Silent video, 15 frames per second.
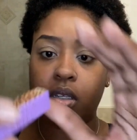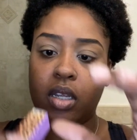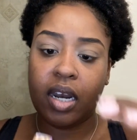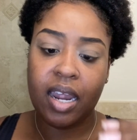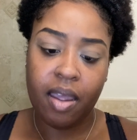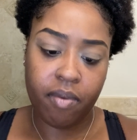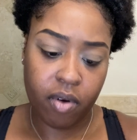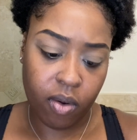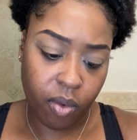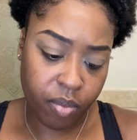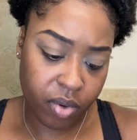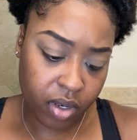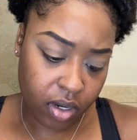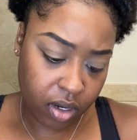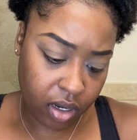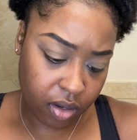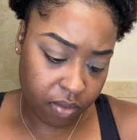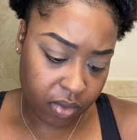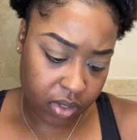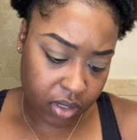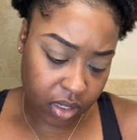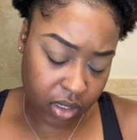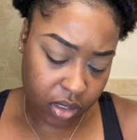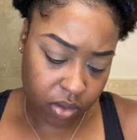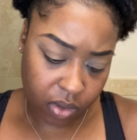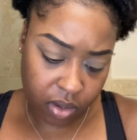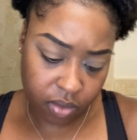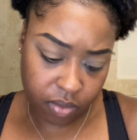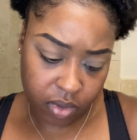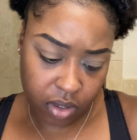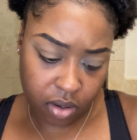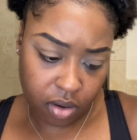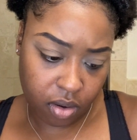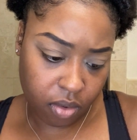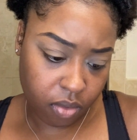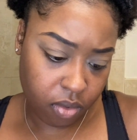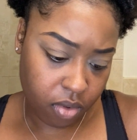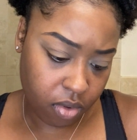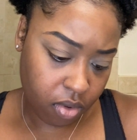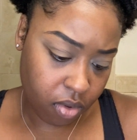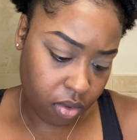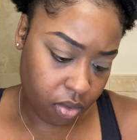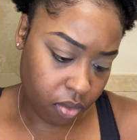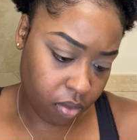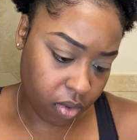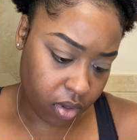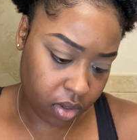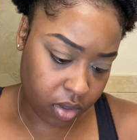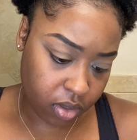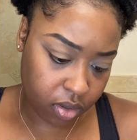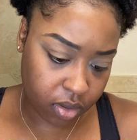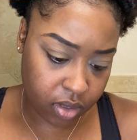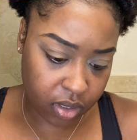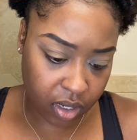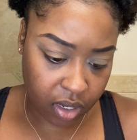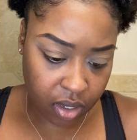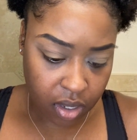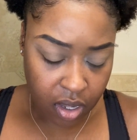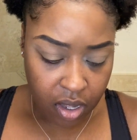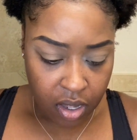and I haven't opened any of these yet, so I don't really know what this looks like.